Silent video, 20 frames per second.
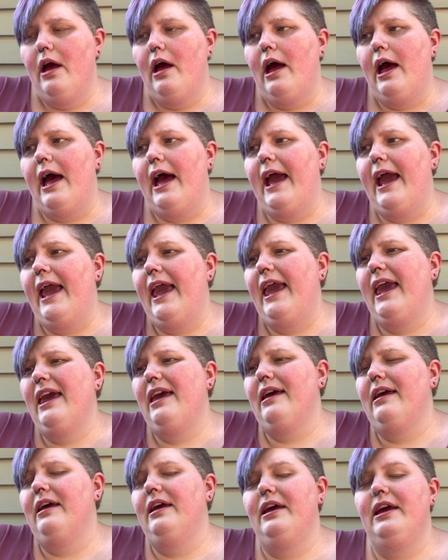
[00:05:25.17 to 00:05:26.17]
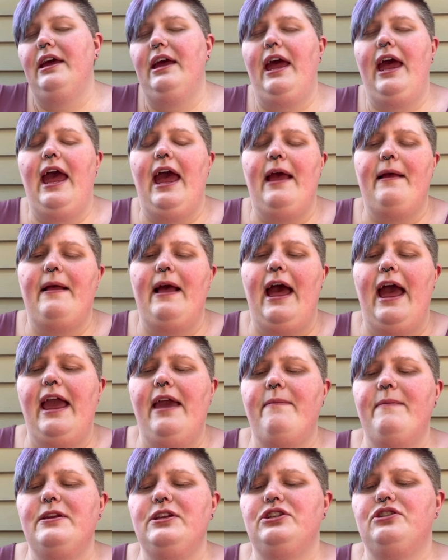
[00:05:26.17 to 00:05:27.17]
I
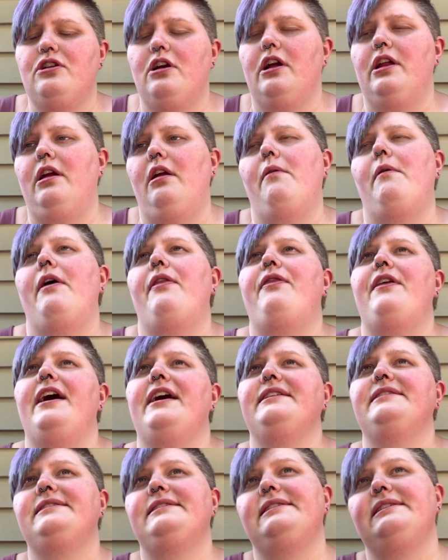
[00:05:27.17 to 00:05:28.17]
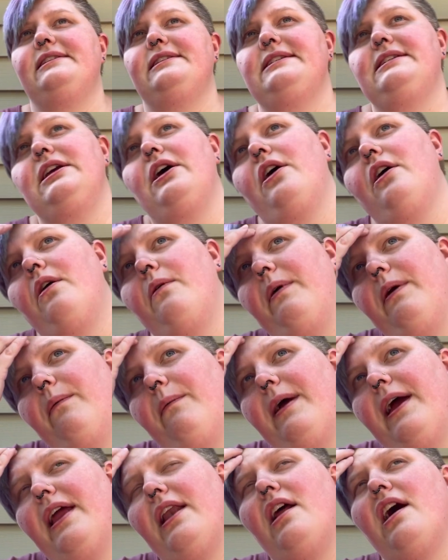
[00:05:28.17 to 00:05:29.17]
have been struggling with this. So we
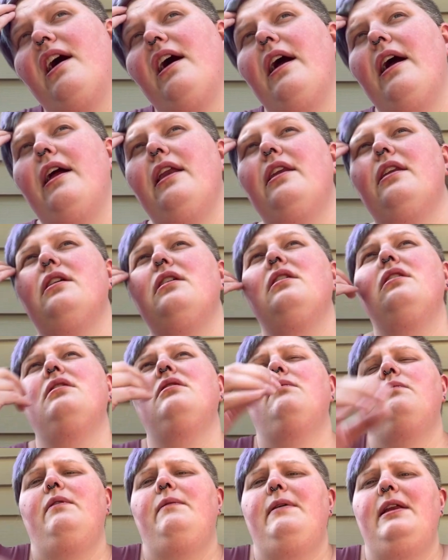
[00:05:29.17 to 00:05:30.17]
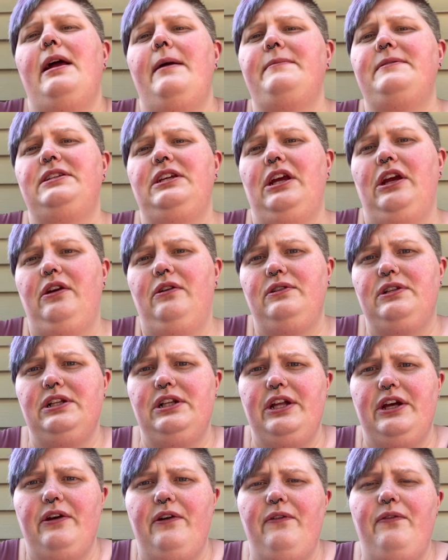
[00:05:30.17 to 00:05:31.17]
went up to
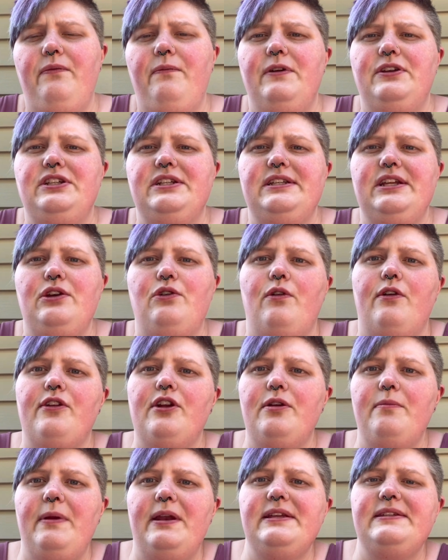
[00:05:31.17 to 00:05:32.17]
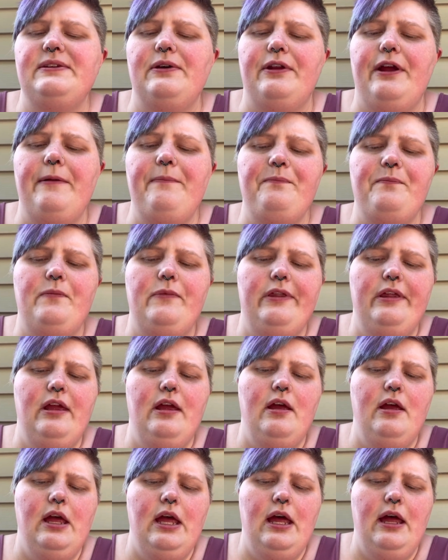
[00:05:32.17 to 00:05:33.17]
Duluth, which is in northern Minnesota.
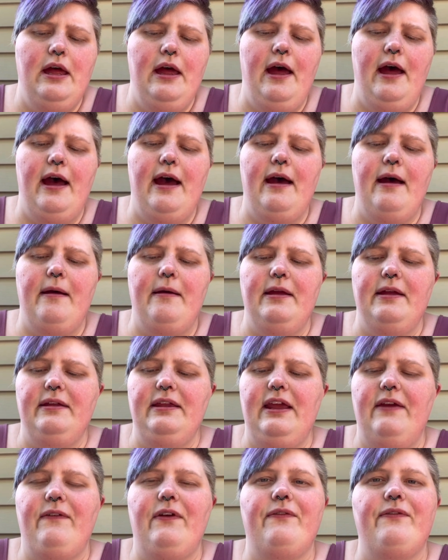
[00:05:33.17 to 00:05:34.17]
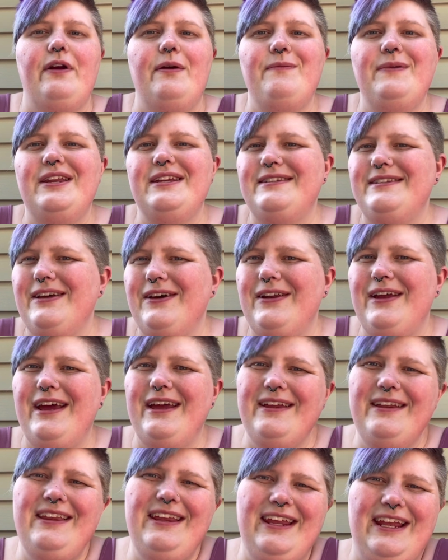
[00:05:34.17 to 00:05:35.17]
If you're from
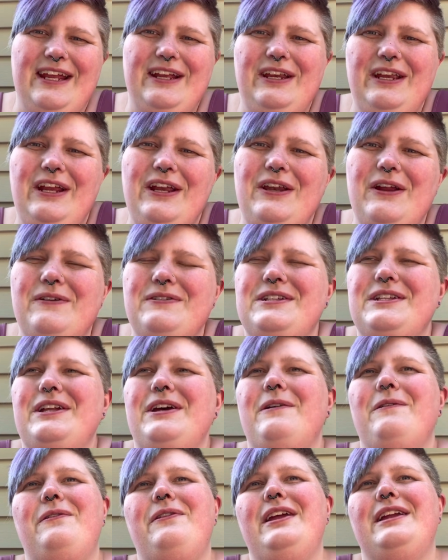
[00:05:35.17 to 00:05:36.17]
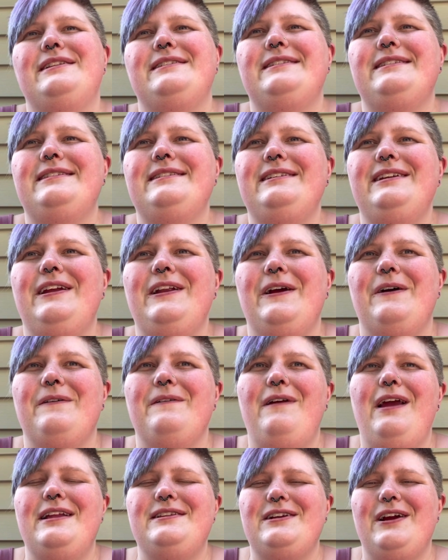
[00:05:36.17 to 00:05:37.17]
Minnesota, you know Duluth. It's, you know,
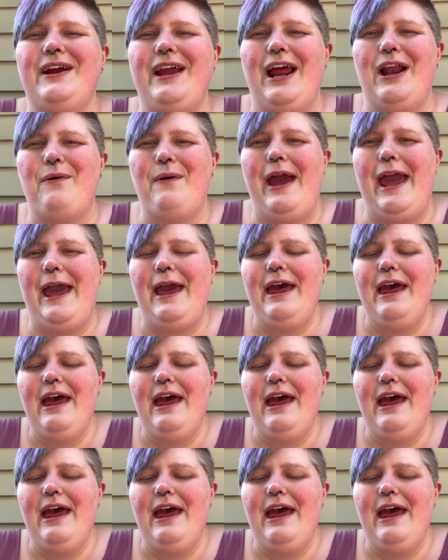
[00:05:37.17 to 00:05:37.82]
it's our getaway.